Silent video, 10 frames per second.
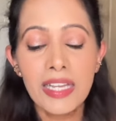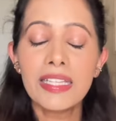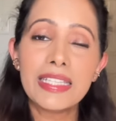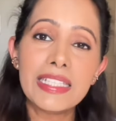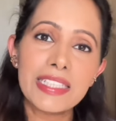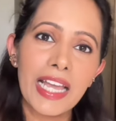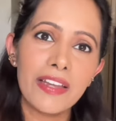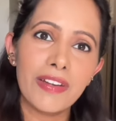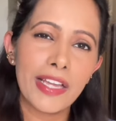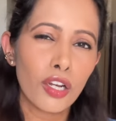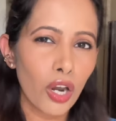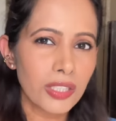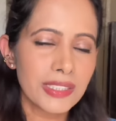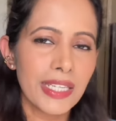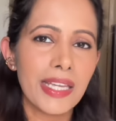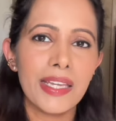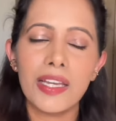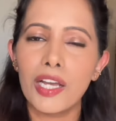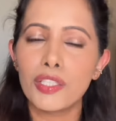These have like glossy